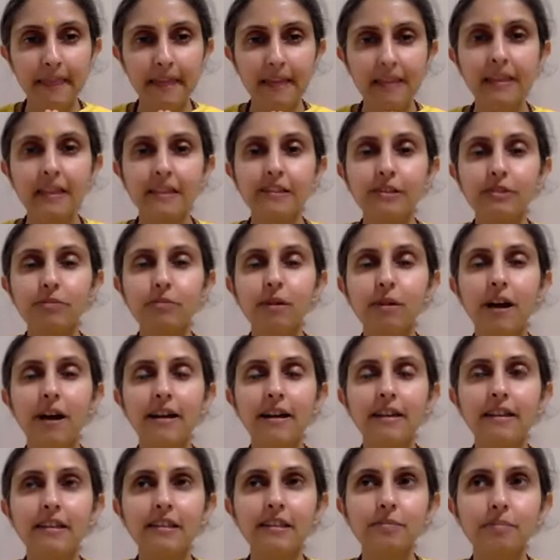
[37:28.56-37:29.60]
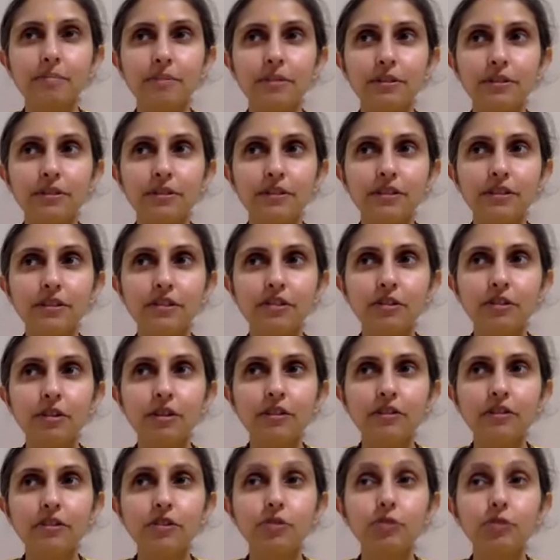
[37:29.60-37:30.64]
And that's why this person is
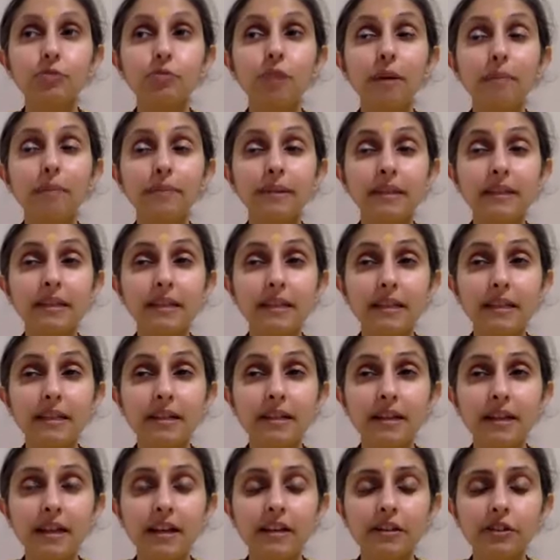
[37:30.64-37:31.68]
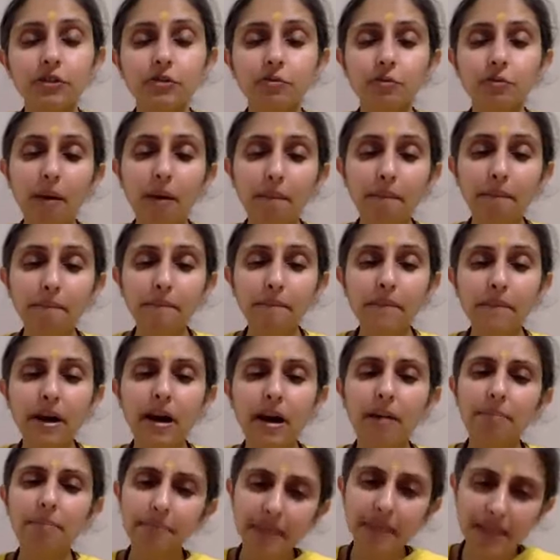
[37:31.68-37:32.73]
called Swapiti. Swam
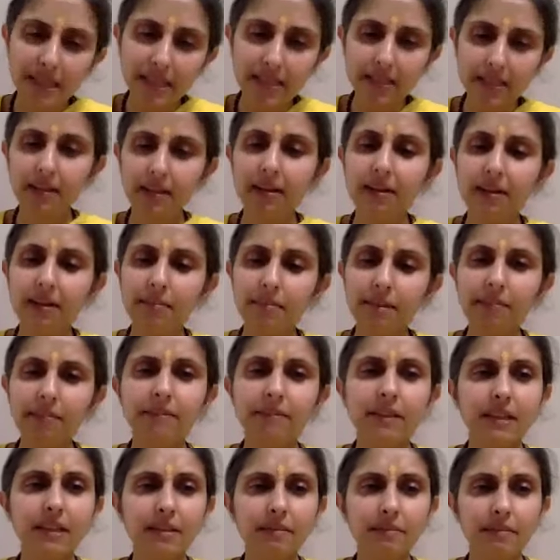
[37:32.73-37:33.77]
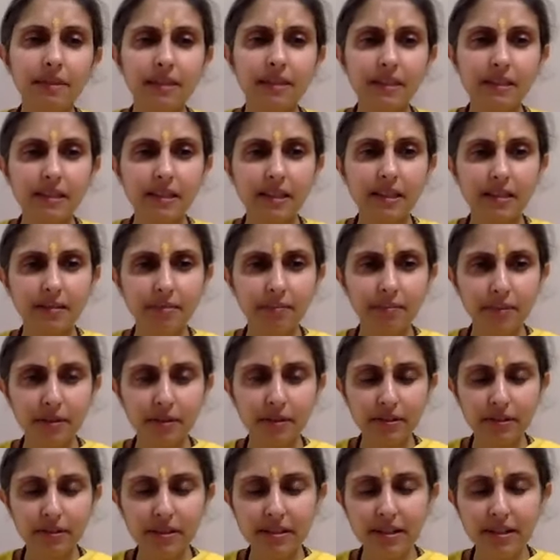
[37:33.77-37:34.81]
apitaha bhavati means that
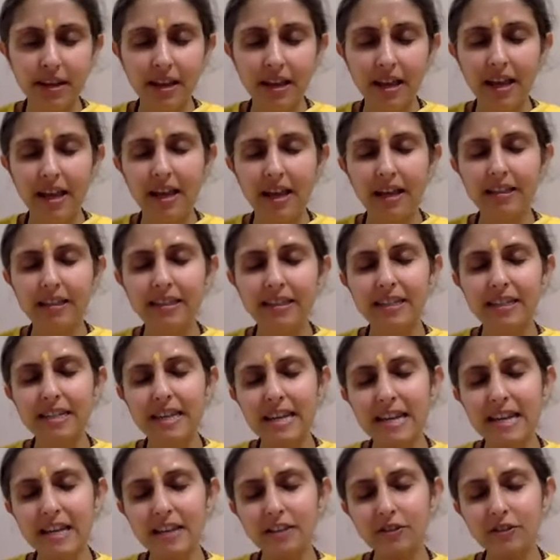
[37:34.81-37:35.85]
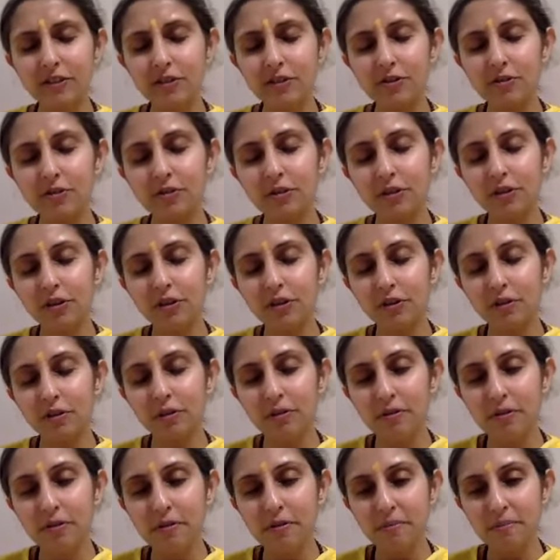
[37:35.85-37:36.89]
person attains to their
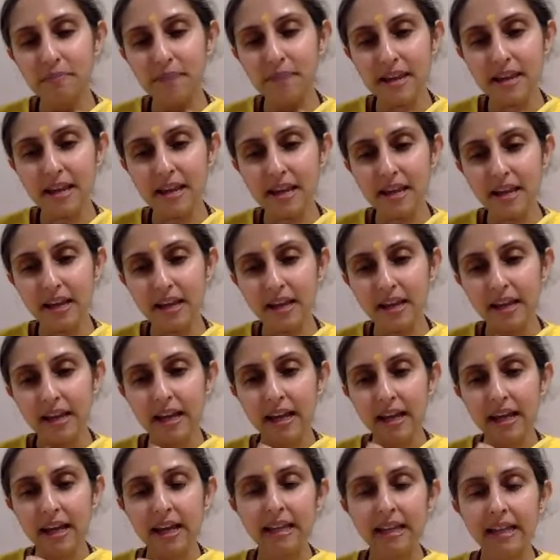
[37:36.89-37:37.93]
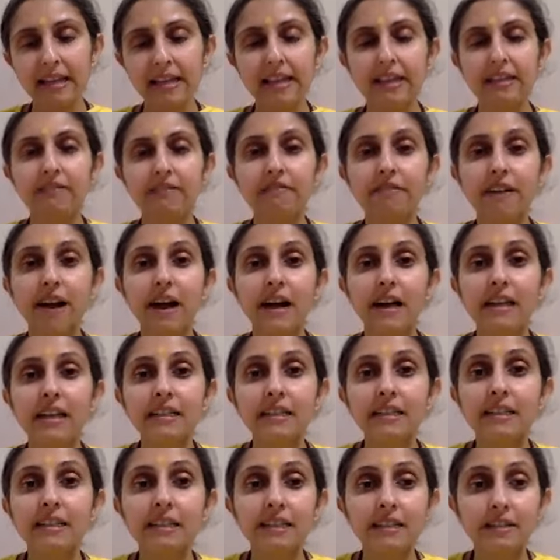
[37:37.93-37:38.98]
own being and they
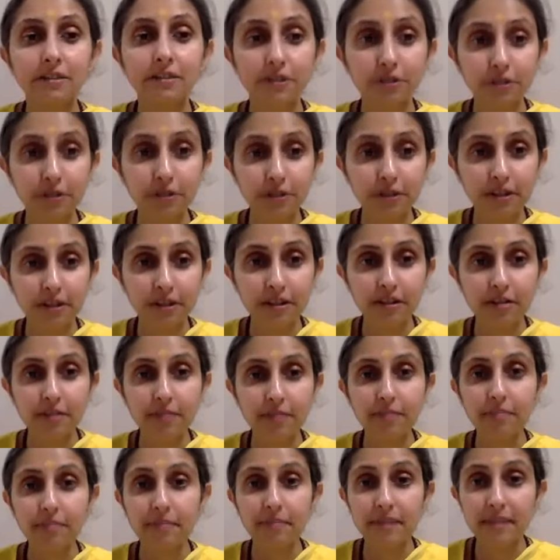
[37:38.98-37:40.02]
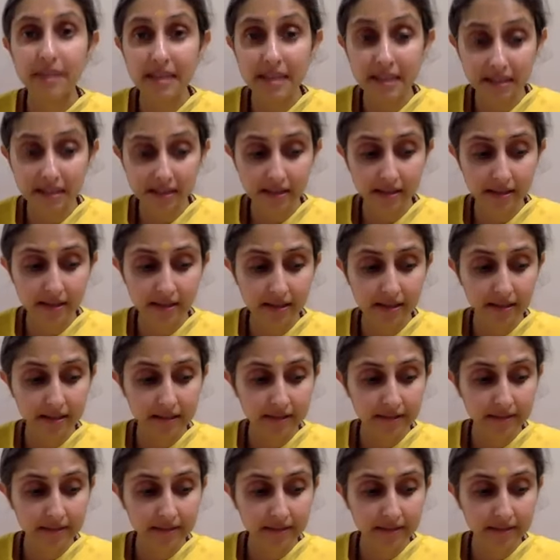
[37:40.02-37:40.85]
find eternal peace.